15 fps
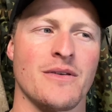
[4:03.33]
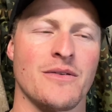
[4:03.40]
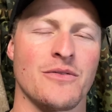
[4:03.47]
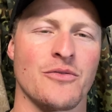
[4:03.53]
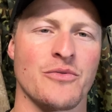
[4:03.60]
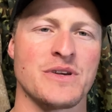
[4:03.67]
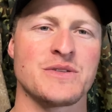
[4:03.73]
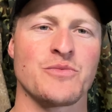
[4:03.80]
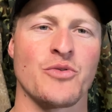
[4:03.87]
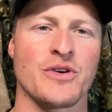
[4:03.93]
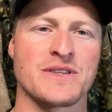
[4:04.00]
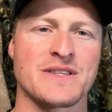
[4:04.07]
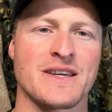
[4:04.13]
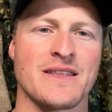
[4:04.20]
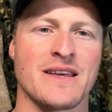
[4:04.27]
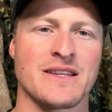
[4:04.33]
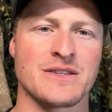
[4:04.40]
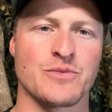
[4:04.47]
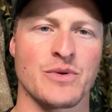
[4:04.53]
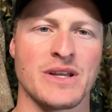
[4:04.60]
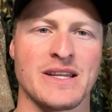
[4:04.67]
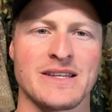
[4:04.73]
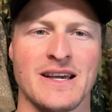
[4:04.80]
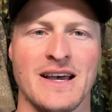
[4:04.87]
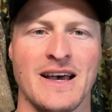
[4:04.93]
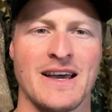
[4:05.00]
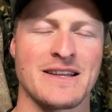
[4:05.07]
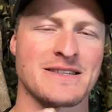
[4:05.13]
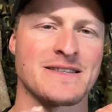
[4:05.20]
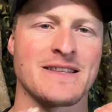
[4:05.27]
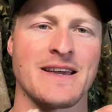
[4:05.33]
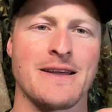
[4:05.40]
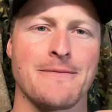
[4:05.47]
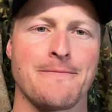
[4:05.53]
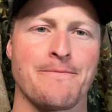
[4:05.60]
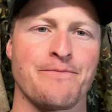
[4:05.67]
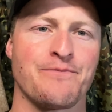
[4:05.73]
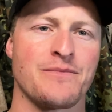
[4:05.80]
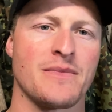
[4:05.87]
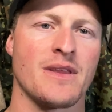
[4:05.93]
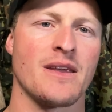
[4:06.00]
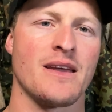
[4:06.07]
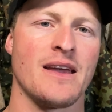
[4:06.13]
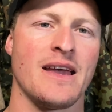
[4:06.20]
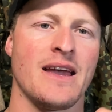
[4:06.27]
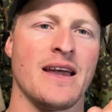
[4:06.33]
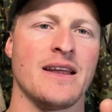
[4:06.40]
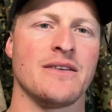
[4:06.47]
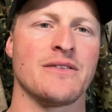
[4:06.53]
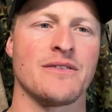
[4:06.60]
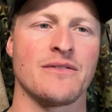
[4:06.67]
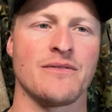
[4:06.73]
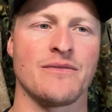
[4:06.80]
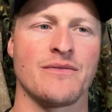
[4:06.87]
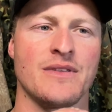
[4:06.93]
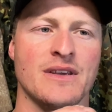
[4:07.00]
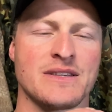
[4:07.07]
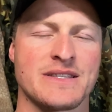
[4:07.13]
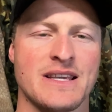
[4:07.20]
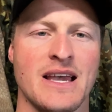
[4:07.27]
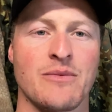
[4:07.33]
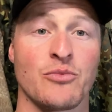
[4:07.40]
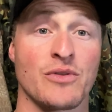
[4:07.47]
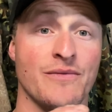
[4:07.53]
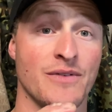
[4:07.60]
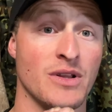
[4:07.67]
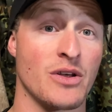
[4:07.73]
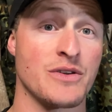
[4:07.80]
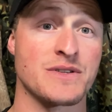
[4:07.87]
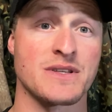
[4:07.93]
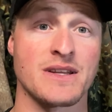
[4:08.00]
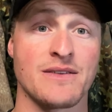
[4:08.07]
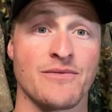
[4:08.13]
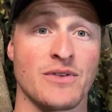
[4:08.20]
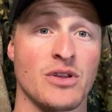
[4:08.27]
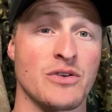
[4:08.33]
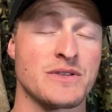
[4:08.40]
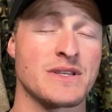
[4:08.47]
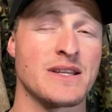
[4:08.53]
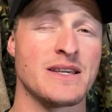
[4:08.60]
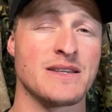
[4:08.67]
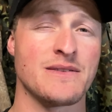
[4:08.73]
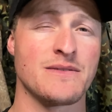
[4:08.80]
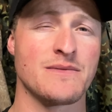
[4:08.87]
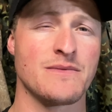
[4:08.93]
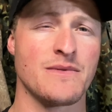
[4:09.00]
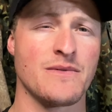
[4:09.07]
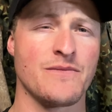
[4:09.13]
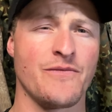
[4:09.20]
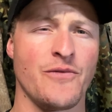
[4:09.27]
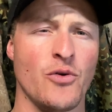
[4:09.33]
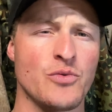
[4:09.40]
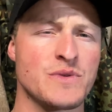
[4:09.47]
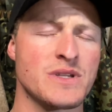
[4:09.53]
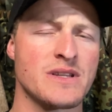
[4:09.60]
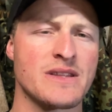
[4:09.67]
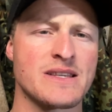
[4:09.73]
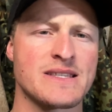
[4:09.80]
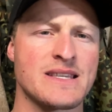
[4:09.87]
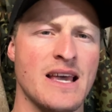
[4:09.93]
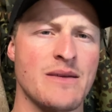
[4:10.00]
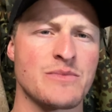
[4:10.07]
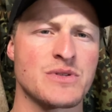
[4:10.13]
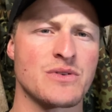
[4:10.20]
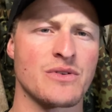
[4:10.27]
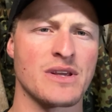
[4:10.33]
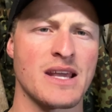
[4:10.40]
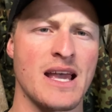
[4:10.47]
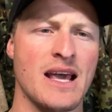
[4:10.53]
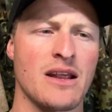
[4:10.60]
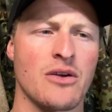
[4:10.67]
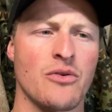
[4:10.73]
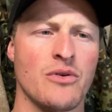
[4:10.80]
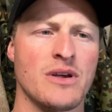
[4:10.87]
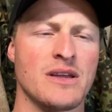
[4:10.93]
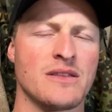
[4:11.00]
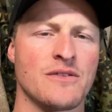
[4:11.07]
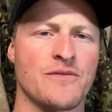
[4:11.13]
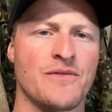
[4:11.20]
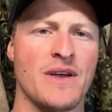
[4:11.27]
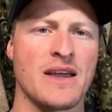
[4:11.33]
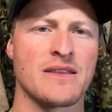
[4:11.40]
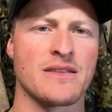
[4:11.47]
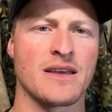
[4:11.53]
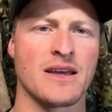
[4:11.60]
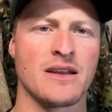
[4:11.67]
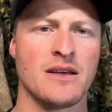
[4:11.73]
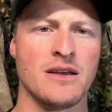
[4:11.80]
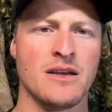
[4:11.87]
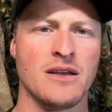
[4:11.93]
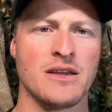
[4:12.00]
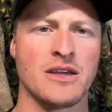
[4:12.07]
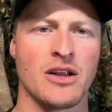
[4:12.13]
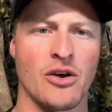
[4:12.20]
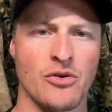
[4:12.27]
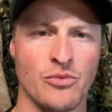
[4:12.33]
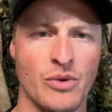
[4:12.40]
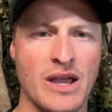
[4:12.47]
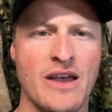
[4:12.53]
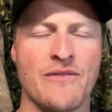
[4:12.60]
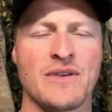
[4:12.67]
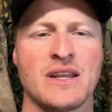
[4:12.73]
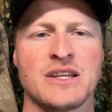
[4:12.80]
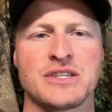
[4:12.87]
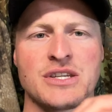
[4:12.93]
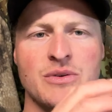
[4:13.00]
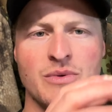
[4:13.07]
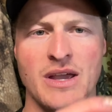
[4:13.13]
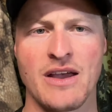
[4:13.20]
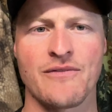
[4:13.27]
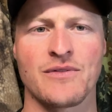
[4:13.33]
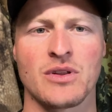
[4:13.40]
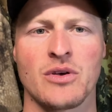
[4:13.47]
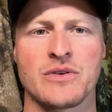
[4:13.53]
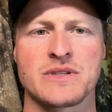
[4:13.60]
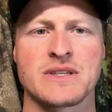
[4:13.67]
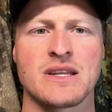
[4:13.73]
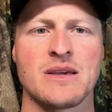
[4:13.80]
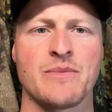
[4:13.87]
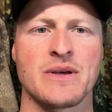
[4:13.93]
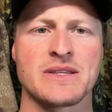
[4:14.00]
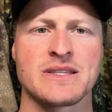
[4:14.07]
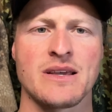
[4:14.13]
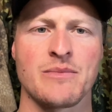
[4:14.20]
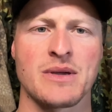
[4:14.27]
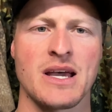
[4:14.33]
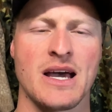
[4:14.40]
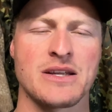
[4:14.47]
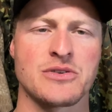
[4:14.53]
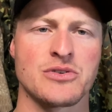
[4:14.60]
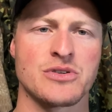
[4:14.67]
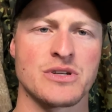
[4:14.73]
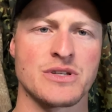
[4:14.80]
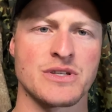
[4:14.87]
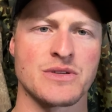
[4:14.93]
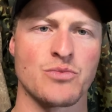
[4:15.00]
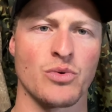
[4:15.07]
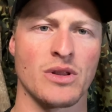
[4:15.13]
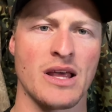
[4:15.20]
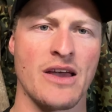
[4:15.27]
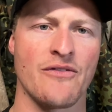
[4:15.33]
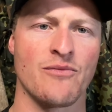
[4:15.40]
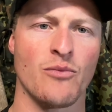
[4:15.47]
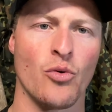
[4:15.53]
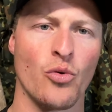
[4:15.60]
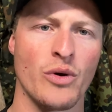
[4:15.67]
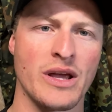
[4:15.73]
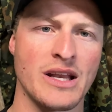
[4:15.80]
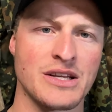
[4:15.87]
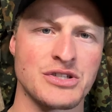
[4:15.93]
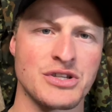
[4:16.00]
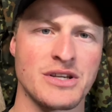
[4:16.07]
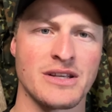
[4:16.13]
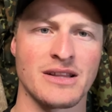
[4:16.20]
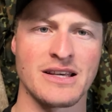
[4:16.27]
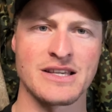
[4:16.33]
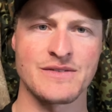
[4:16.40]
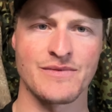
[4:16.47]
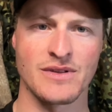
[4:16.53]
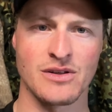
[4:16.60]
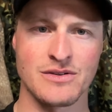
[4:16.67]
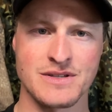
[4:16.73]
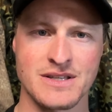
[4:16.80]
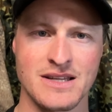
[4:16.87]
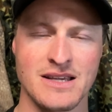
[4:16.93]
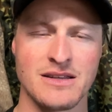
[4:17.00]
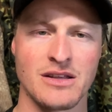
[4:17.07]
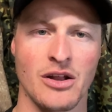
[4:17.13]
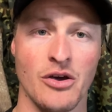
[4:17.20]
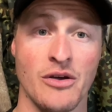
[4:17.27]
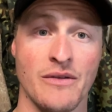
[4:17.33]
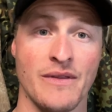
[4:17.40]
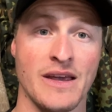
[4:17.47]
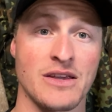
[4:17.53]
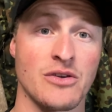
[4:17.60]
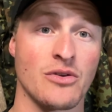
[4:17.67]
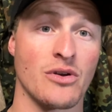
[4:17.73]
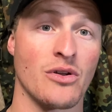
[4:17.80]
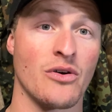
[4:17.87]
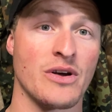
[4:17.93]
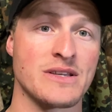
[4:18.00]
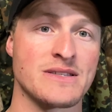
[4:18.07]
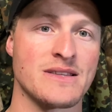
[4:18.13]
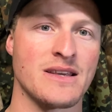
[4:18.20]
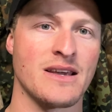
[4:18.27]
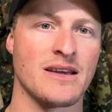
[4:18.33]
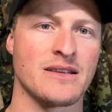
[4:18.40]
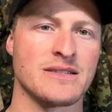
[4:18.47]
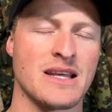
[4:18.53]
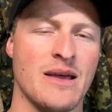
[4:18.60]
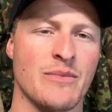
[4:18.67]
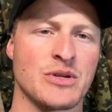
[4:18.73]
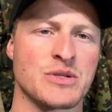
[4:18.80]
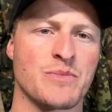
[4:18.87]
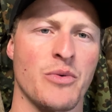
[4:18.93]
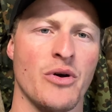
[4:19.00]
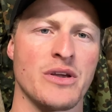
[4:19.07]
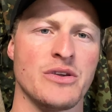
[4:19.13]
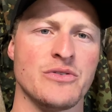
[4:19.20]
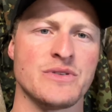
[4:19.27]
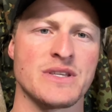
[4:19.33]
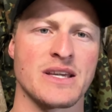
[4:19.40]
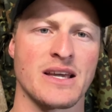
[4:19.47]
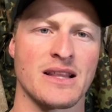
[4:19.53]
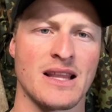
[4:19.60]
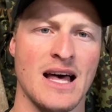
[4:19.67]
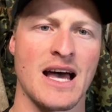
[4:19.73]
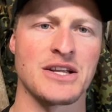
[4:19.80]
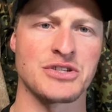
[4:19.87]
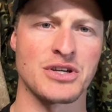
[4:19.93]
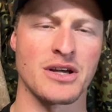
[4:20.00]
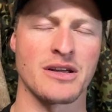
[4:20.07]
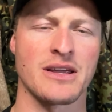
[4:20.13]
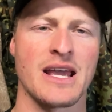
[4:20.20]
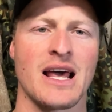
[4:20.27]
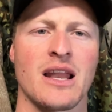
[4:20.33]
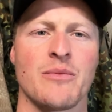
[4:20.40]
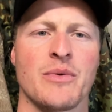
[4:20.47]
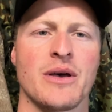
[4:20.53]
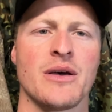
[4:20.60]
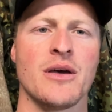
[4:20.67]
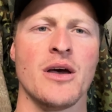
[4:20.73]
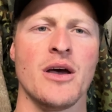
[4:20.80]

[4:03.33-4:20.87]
The reason why I say that is we need to harness that, and the same with velocity. Velocity falls into the same sort of category in the fact that, you know, we have energy, we have velocity, but some cartridges will have more energy and less velocity, you know, and they utilize their damage by using a larger caliber